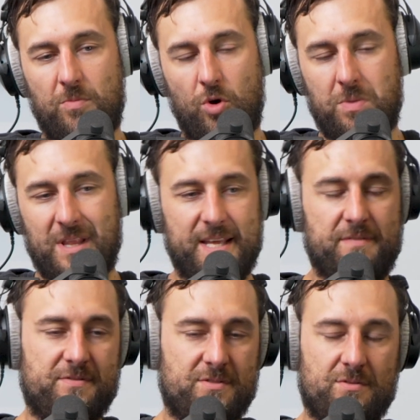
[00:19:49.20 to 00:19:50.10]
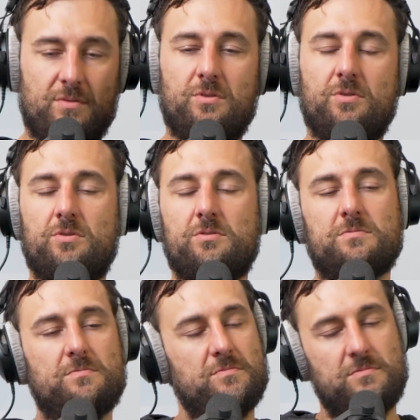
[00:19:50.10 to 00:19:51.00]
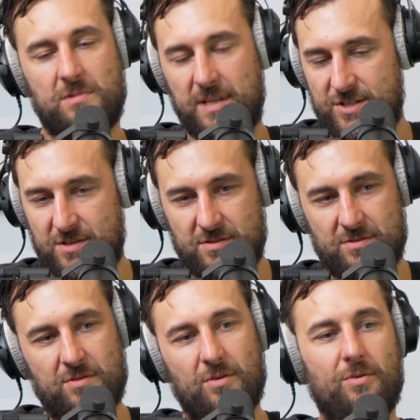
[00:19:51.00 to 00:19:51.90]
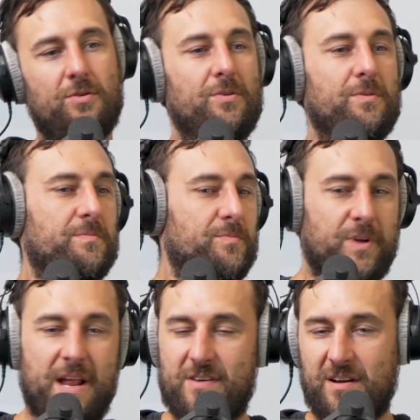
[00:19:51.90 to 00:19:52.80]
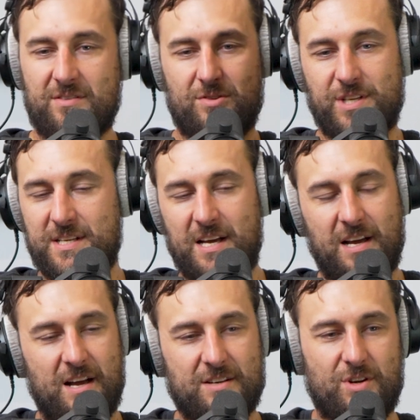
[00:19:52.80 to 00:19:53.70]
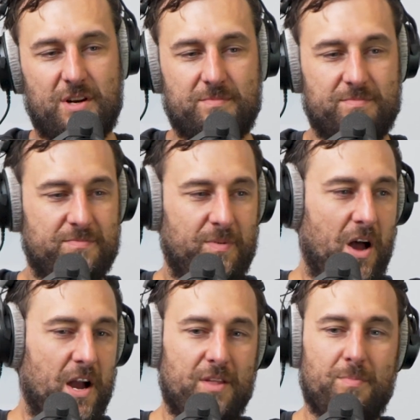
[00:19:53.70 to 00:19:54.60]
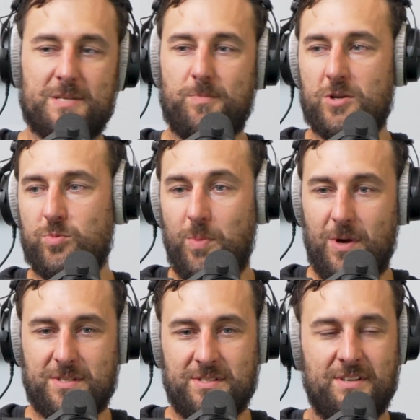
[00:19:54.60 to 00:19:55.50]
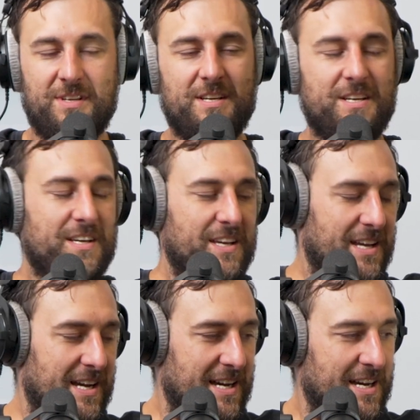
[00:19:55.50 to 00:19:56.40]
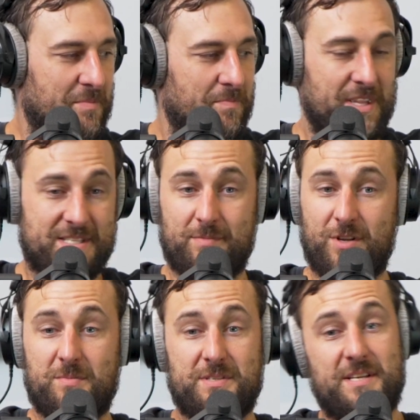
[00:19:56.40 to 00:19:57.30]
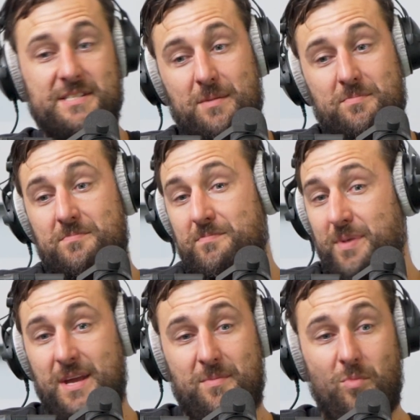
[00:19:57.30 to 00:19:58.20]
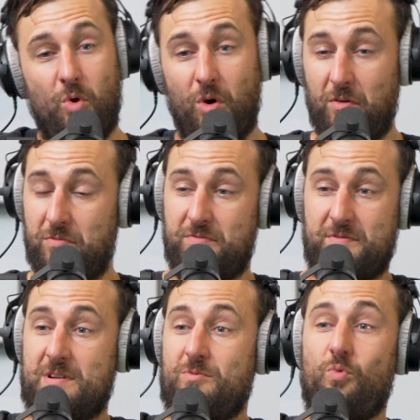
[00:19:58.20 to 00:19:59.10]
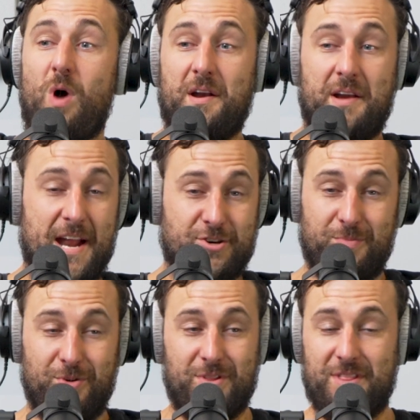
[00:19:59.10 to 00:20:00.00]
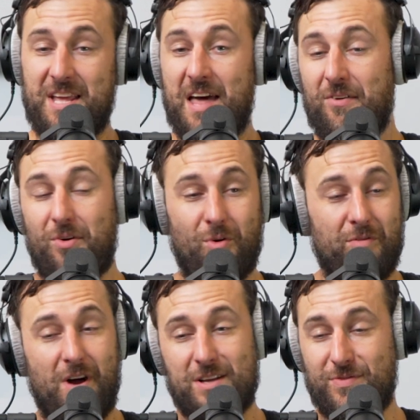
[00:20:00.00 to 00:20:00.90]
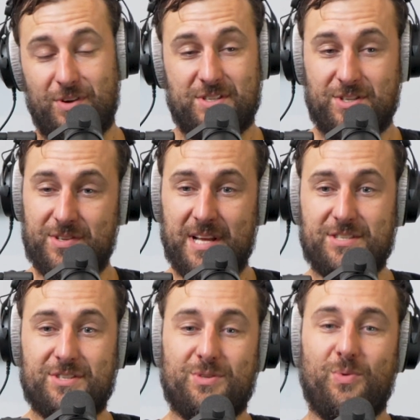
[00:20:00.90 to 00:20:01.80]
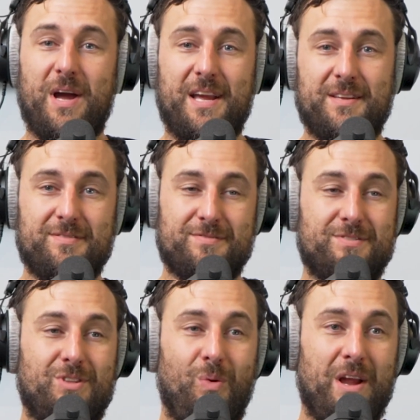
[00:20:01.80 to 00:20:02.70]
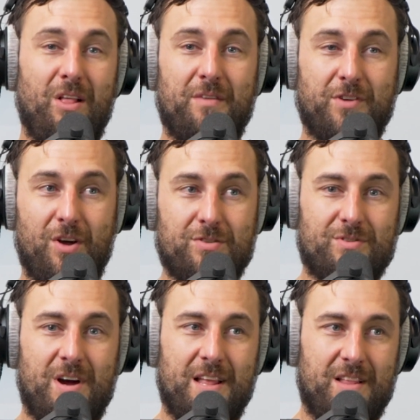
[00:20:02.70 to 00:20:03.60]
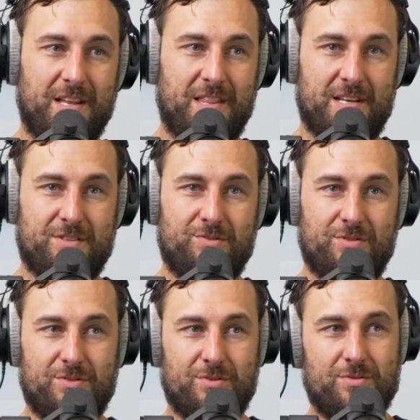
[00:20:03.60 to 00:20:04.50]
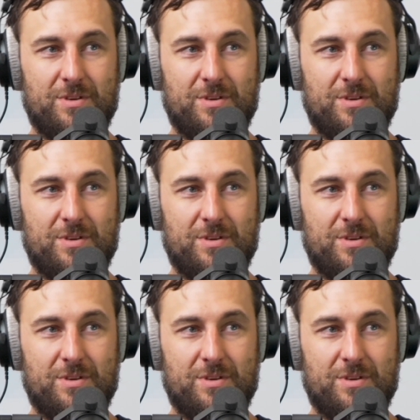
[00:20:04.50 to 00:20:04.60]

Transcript: beliefs or religion or whatever, or gender. I try to hire the best possible person. And sometimes it ends up being more of one attribute than the other, or vice versa. And that's just the way life goes, right? Like, I think as soon as you